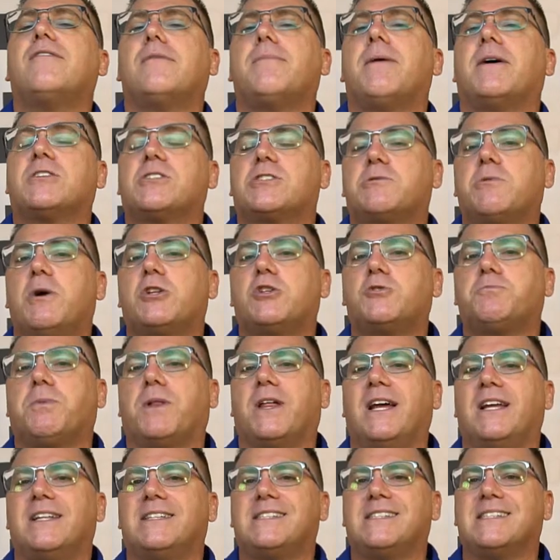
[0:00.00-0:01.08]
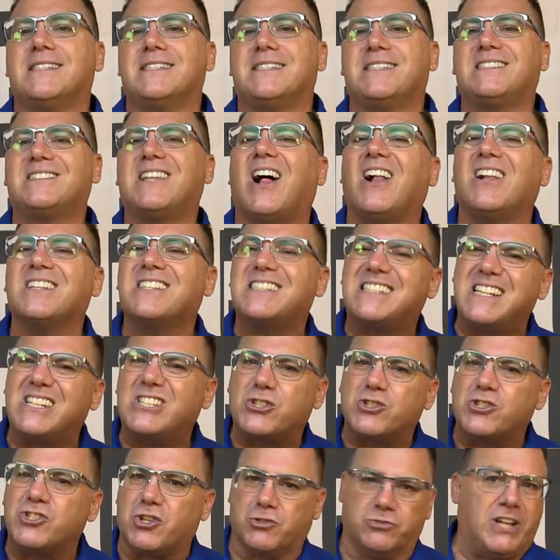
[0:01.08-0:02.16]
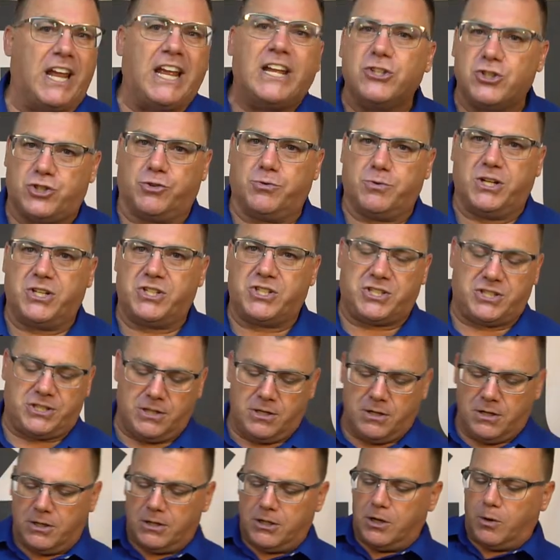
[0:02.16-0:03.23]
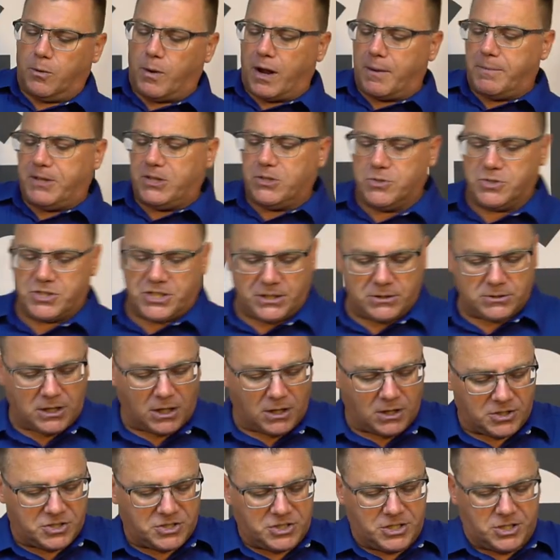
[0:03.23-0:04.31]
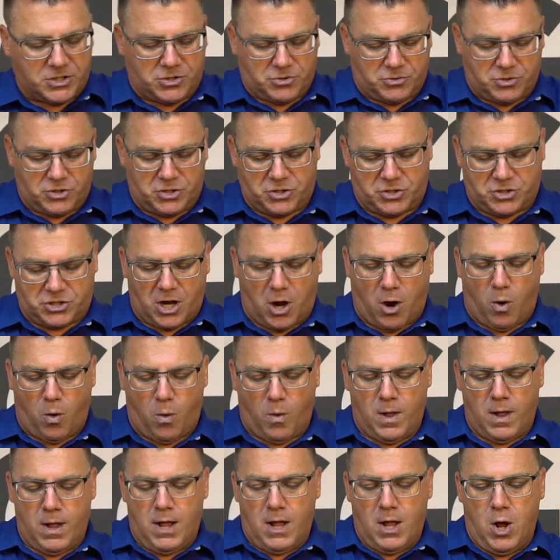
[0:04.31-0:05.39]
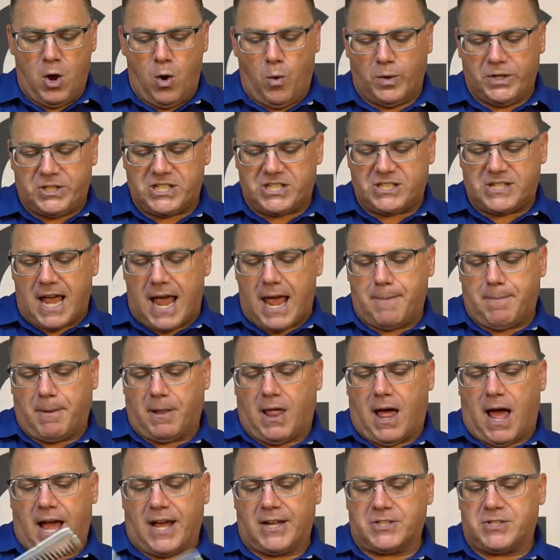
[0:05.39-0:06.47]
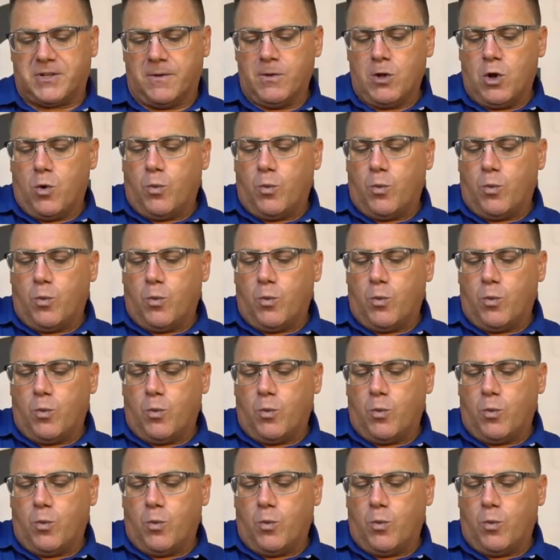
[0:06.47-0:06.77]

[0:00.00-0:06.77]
about switchblades is dull scissors are dangerous. You don't want to be using dull scissors. So we stabilize.